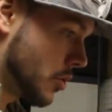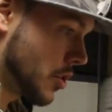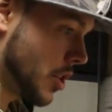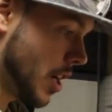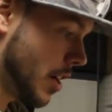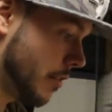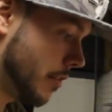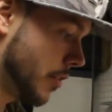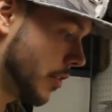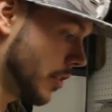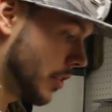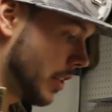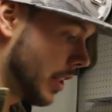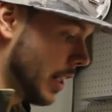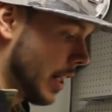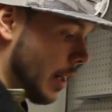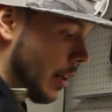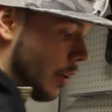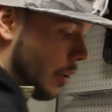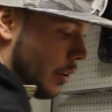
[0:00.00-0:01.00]
chamfered, and
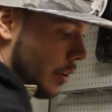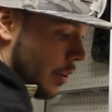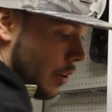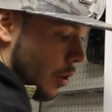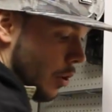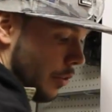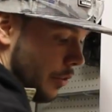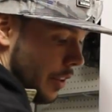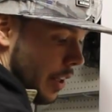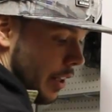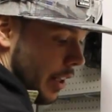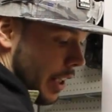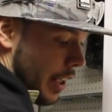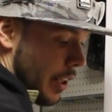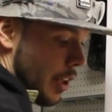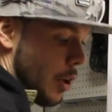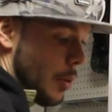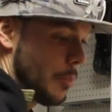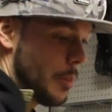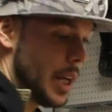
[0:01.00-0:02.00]
then hopefully I'll get
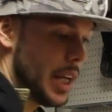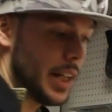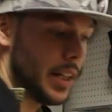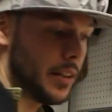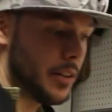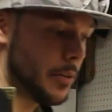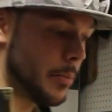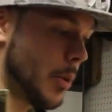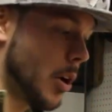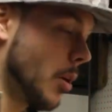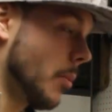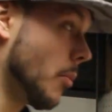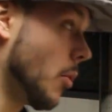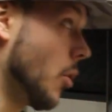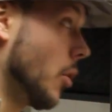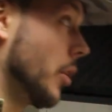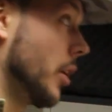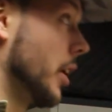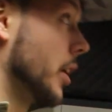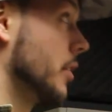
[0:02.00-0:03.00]
it all painted tomorrow
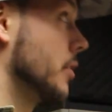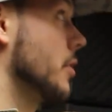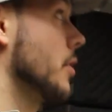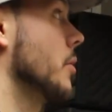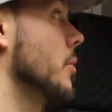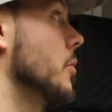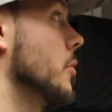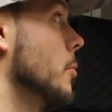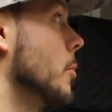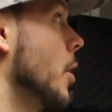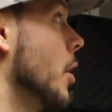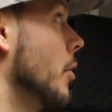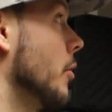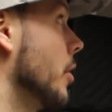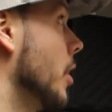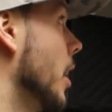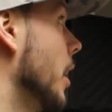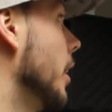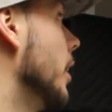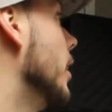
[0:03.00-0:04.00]
morning, so tomorrow
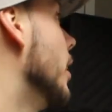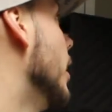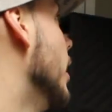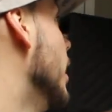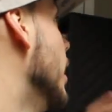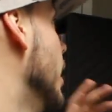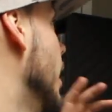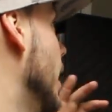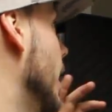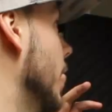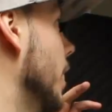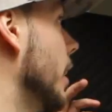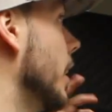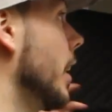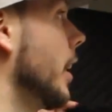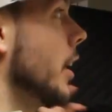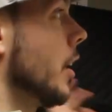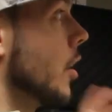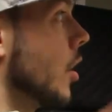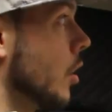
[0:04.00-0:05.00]
night I can
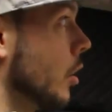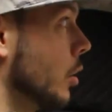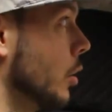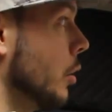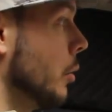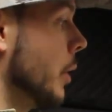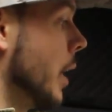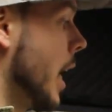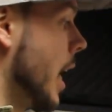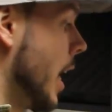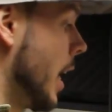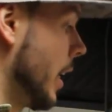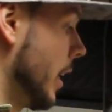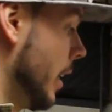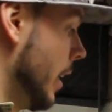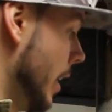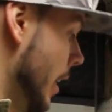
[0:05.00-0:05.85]
get it all glued on